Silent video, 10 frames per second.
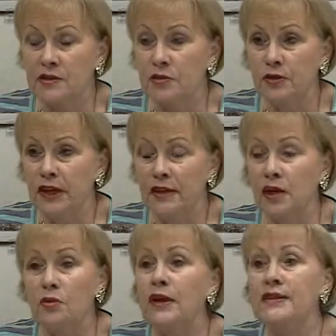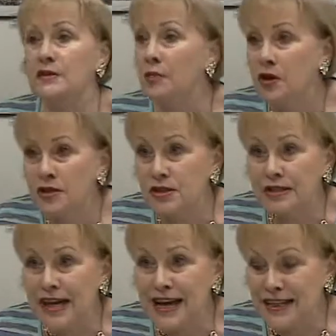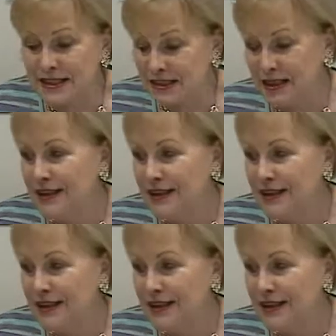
You cannot raise a parcel tax